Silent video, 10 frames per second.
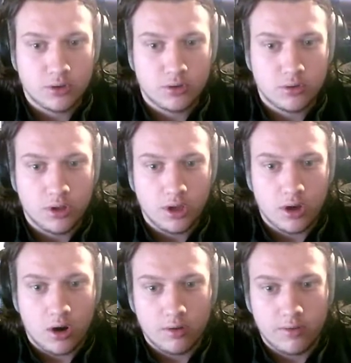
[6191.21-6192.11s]
to the
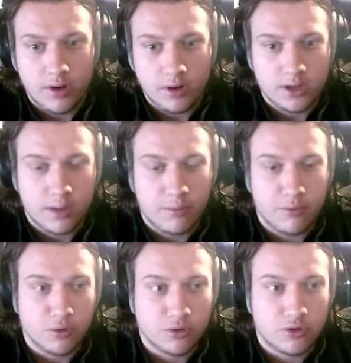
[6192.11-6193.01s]
R value type of
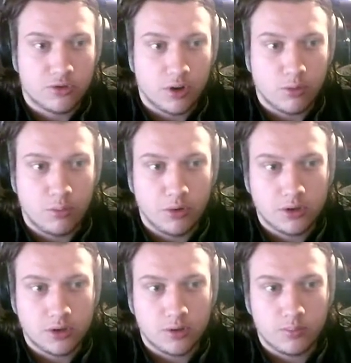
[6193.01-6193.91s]
const triangle
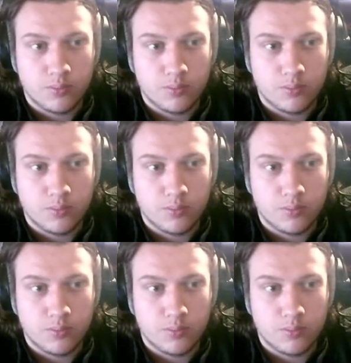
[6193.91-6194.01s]
pointer.